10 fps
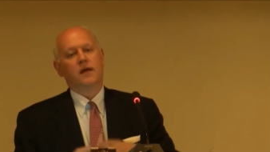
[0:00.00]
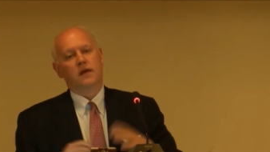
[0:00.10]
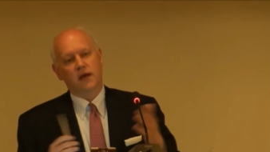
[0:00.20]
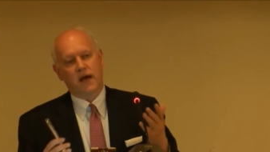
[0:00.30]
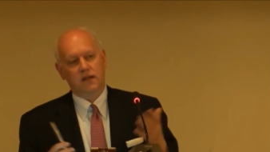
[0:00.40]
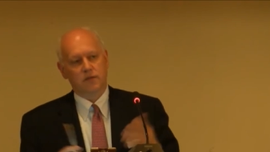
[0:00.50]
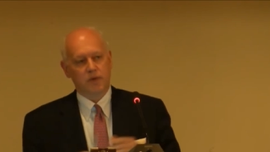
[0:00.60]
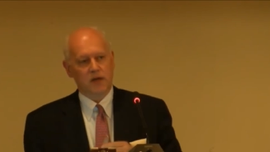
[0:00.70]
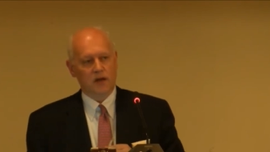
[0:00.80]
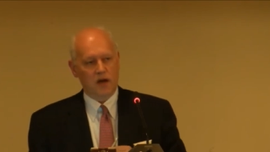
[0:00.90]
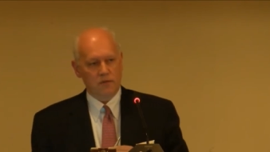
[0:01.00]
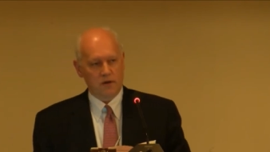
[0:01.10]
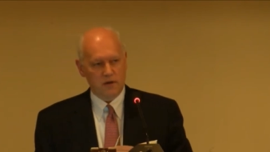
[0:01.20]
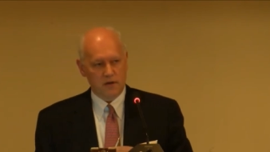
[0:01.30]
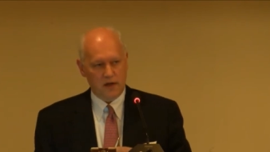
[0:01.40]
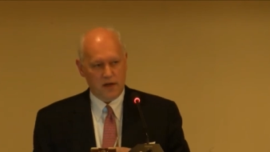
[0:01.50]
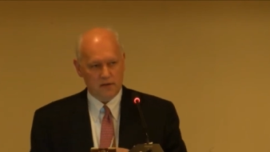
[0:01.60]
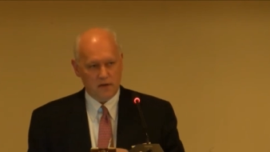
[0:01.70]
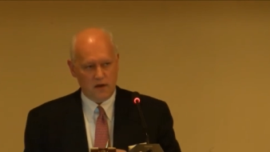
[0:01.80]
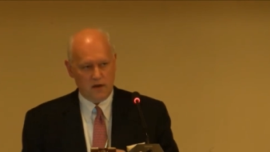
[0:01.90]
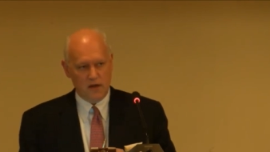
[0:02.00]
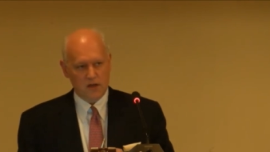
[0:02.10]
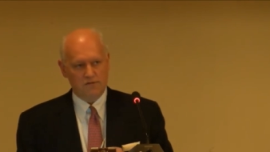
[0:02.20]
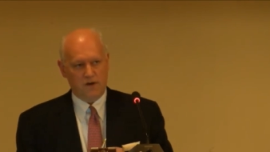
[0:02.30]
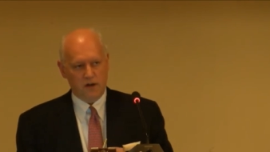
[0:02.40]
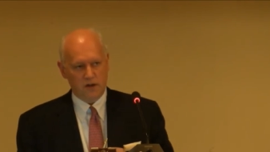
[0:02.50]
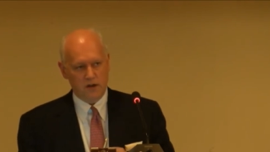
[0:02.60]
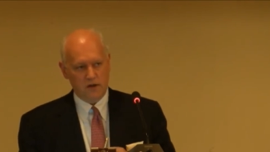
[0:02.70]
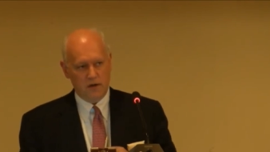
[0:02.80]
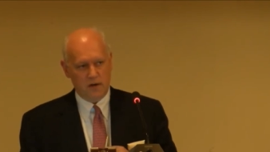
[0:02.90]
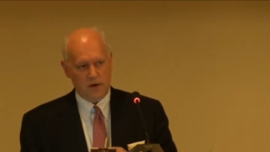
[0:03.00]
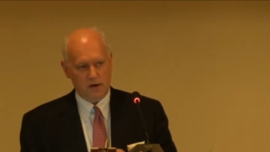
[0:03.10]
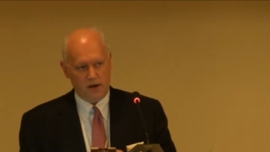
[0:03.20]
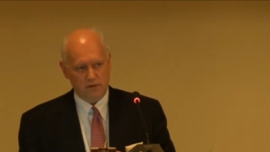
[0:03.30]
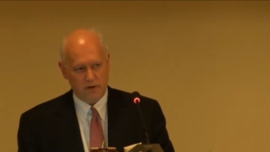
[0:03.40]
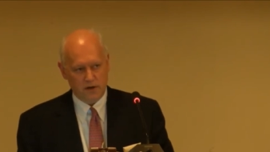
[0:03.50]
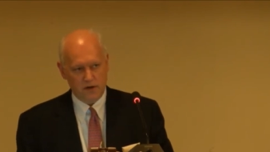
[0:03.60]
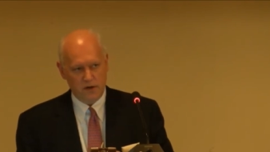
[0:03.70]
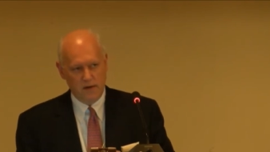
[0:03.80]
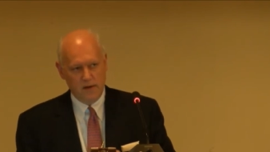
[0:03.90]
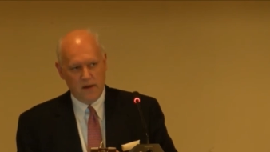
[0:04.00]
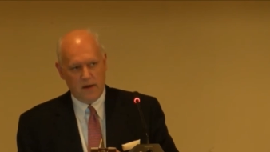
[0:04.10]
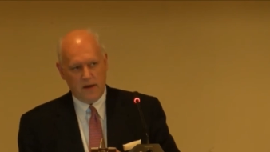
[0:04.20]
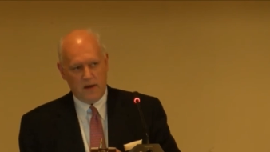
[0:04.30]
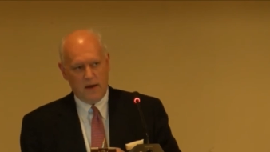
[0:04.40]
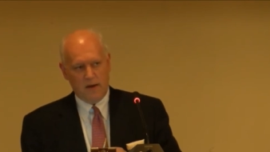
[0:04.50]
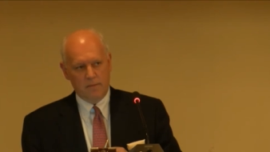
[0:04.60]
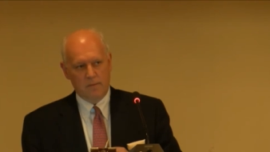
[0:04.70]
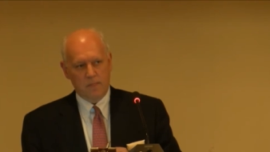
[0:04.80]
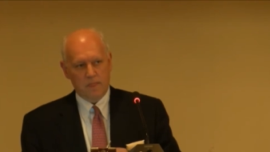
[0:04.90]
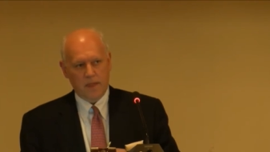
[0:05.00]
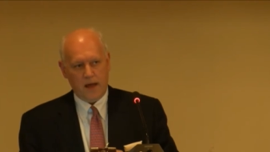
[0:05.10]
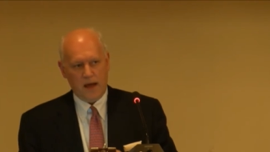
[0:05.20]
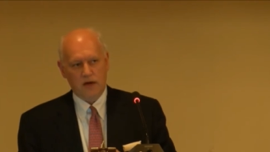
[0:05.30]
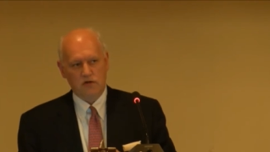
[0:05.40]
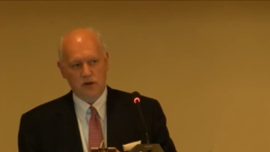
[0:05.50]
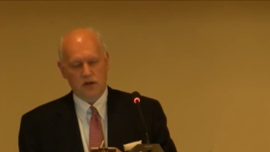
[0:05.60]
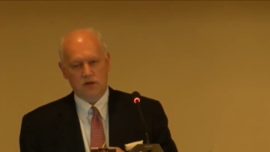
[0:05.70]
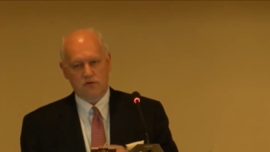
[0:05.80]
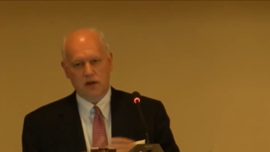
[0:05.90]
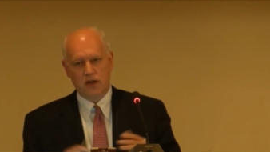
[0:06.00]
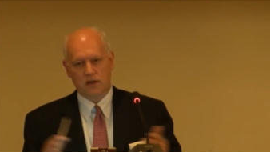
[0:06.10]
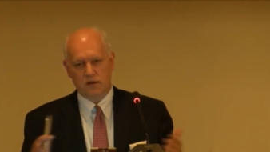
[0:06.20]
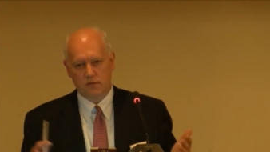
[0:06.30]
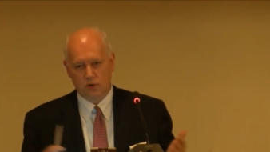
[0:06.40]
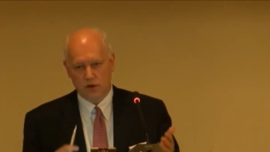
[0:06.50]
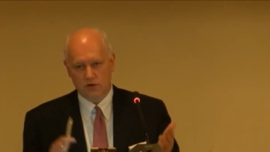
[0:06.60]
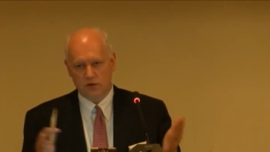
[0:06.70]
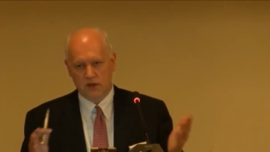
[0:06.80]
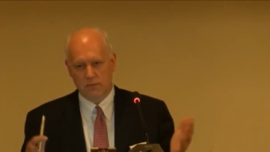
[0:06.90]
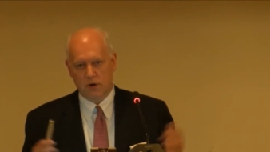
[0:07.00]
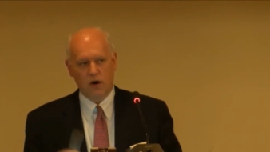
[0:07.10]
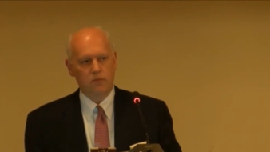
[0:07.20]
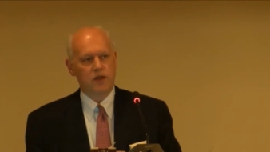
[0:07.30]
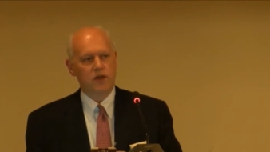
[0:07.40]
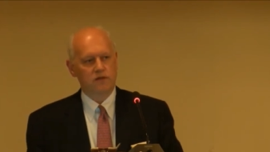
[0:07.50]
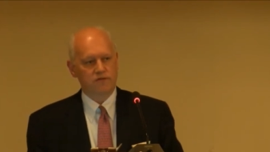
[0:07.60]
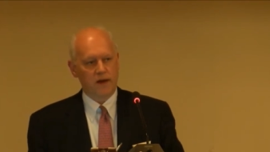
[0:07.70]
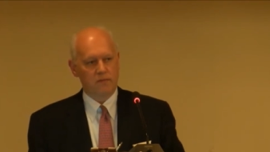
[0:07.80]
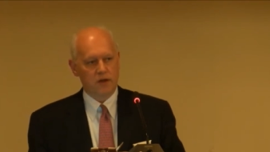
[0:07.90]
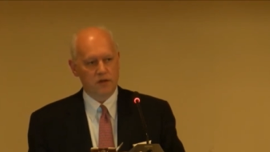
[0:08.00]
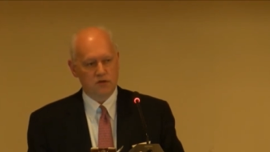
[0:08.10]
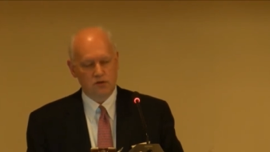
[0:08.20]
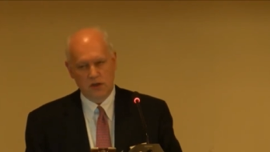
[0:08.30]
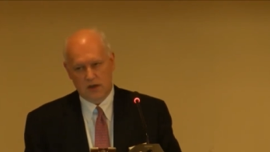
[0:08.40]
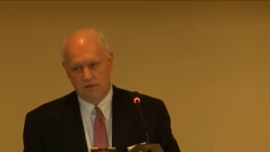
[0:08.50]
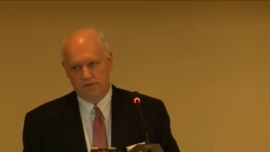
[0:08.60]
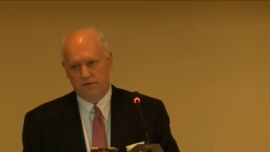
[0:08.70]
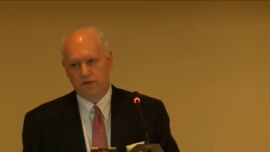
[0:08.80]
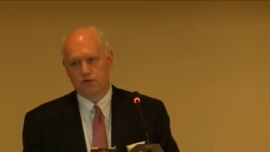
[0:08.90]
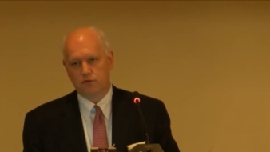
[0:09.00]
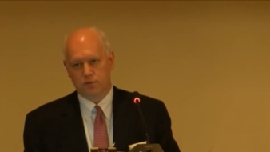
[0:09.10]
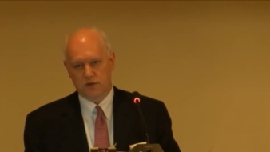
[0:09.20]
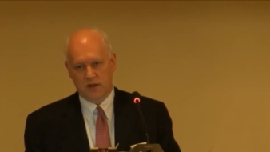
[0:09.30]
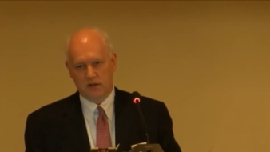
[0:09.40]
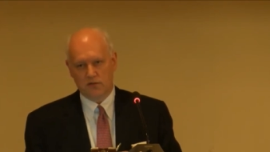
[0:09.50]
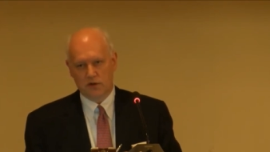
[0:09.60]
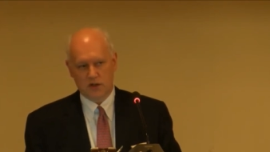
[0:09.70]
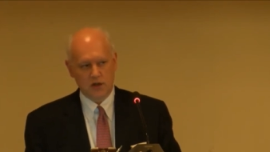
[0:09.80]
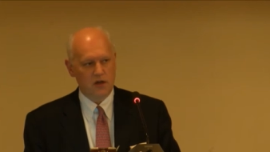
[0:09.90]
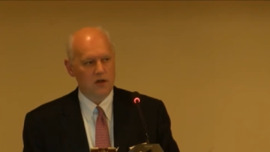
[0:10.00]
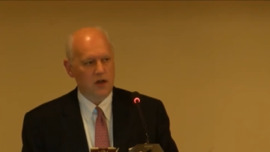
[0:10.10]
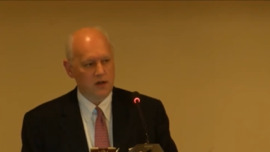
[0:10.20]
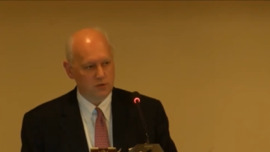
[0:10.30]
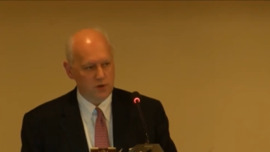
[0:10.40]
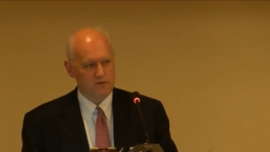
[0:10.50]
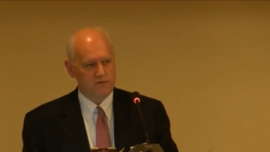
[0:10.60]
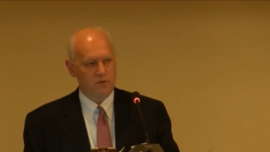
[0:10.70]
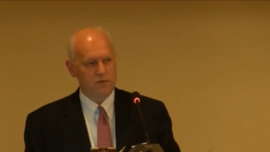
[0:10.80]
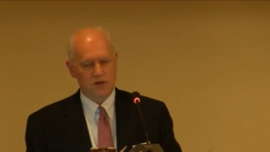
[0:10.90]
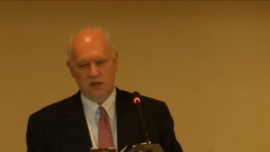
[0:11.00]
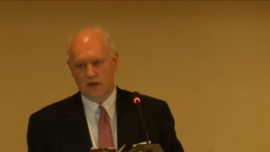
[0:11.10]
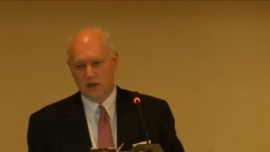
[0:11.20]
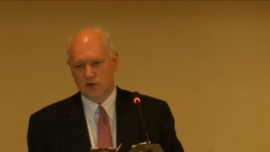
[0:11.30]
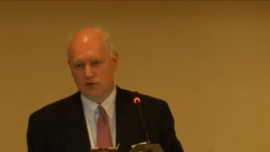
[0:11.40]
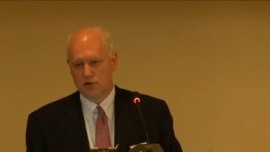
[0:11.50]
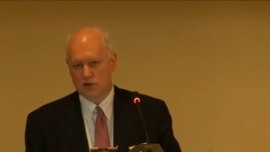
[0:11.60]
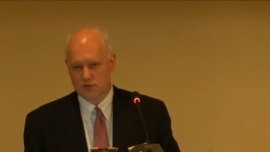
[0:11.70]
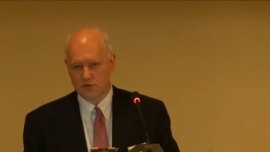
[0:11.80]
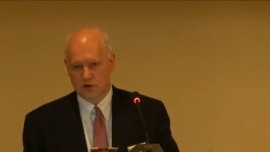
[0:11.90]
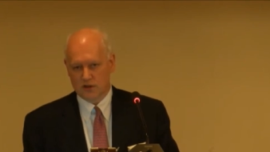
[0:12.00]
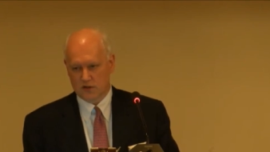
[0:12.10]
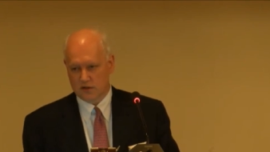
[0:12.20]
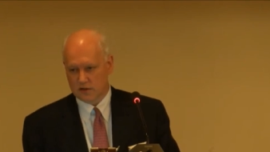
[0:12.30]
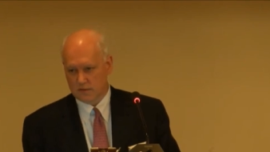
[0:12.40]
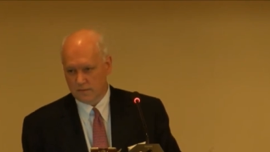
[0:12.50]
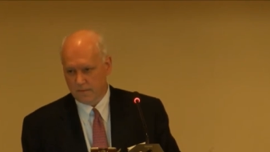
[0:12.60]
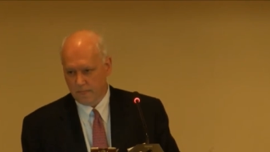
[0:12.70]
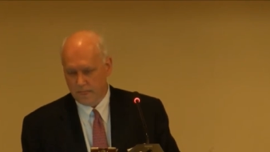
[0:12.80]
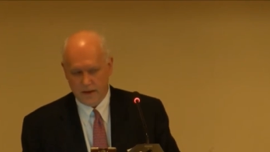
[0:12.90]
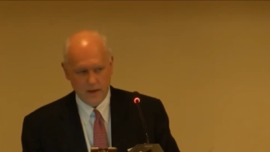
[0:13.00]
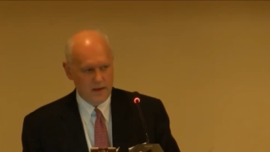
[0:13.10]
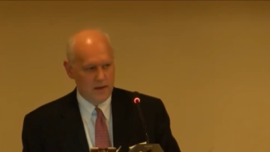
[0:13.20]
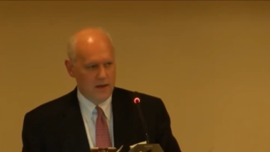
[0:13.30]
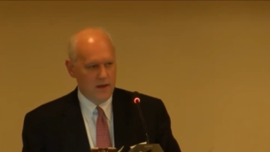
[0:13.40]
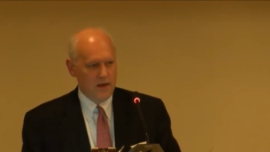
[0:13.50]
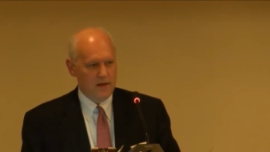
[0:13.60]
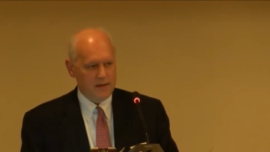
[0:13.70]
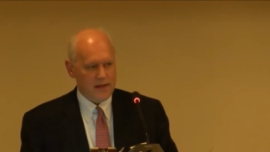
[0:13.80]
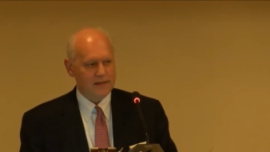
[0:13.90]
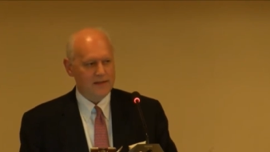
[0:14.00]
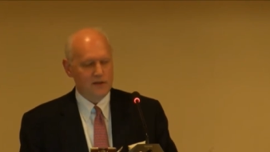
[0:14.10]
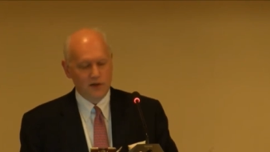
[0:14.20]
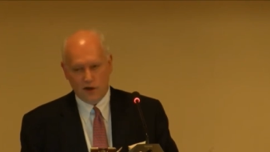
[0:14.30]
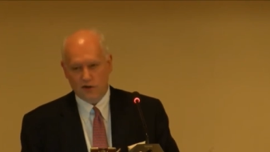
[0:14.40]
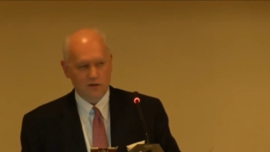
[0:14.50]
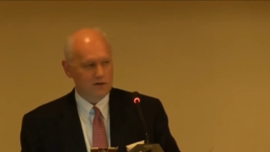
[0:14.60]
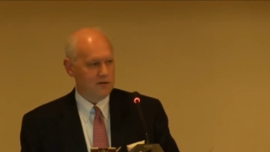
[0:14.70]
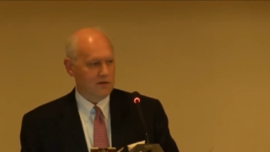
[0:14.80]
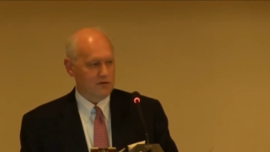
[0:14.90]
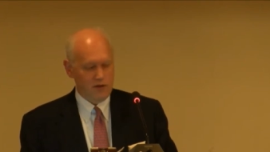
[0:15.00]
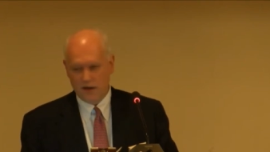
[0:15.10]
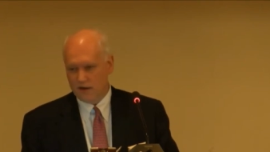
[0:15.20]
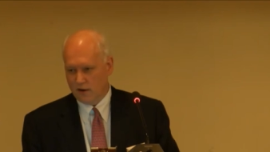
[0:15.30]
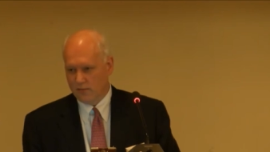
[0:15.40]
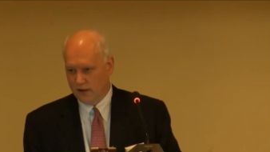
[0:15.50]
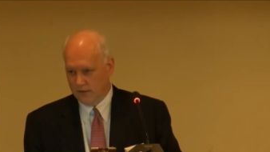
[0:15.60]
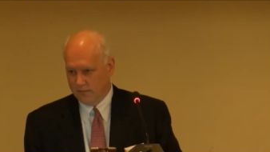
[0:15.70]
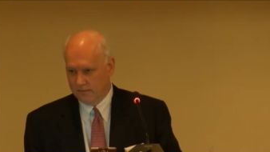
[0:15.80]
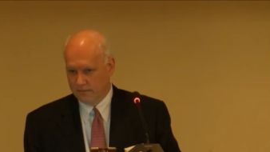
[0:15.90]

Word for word: He had the big luck that uh, his father, uh, my grandfather, um, actually created, wanted to keep harmony in the family, so he gave 52% to his son and 24% each to his two sisters. That did not create harmony.